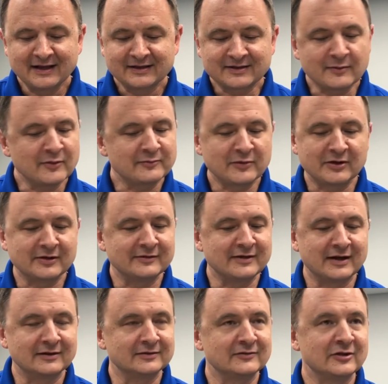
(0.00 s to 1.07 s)
Some of them are in
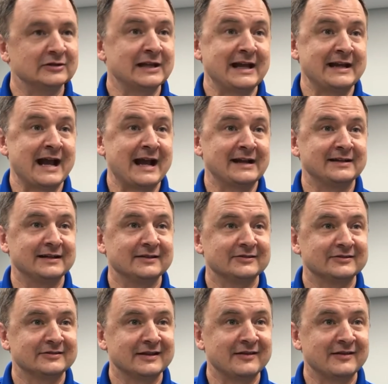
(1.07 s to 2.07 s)
their, their late 90s